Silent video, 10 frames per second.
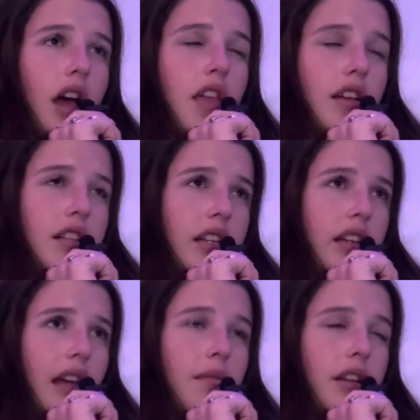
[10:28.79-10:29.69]
And then he's like,
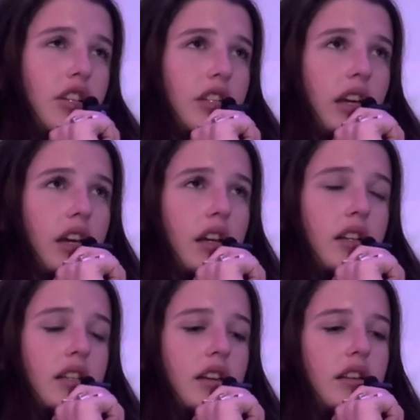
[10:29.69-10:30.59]
name. And she's like,
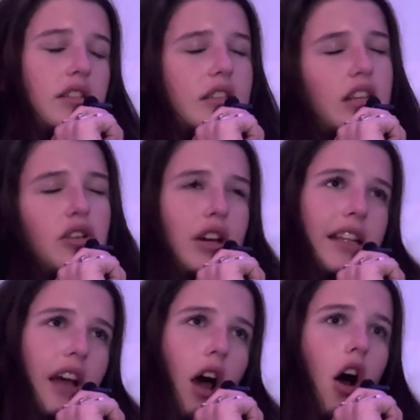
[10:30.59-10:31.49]

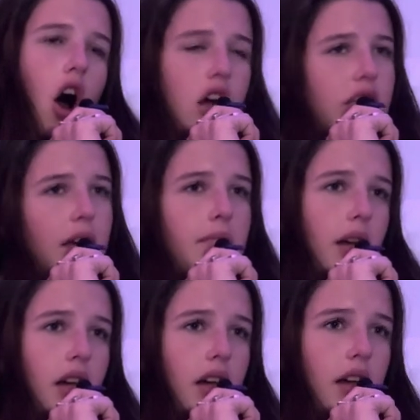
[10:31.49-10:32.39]
Senorita
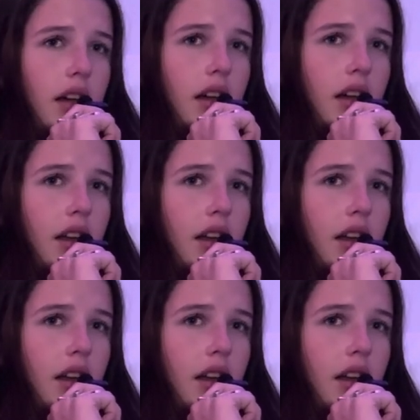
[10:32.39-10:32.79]
Awesome.